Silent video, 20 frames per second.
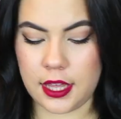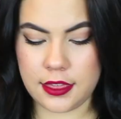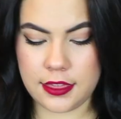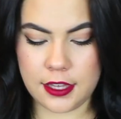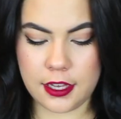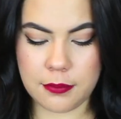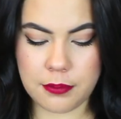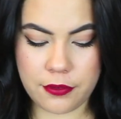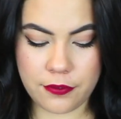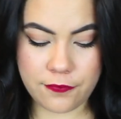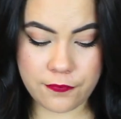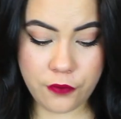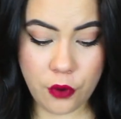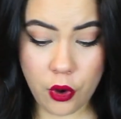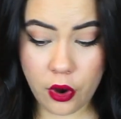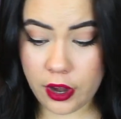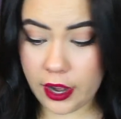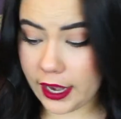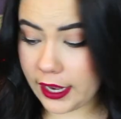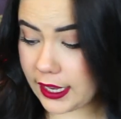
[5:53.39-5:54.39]
I think
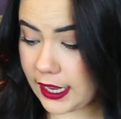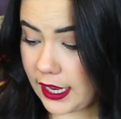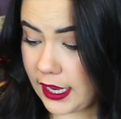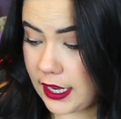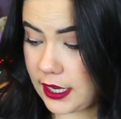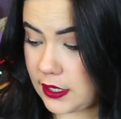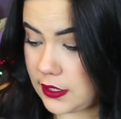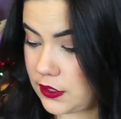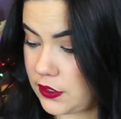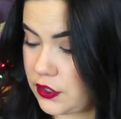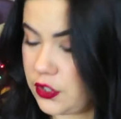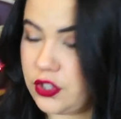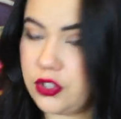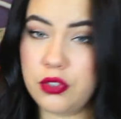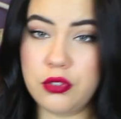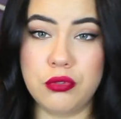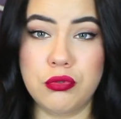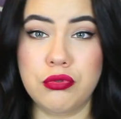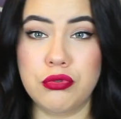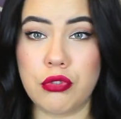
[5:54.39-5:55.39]
before I get
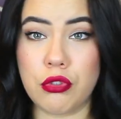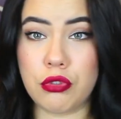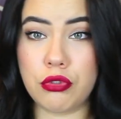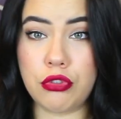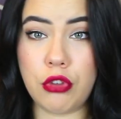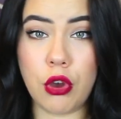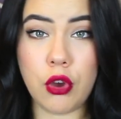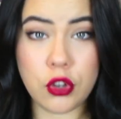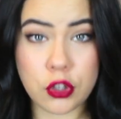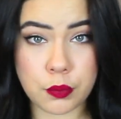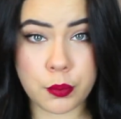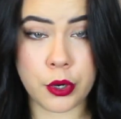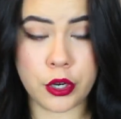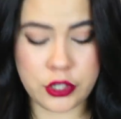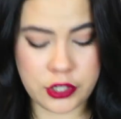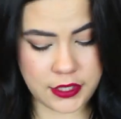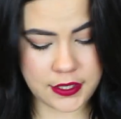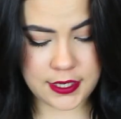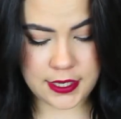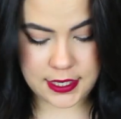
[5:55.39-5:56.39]
into those
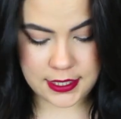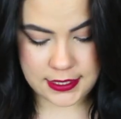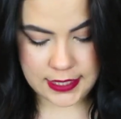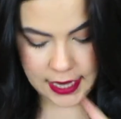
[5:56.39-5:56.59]
purchases,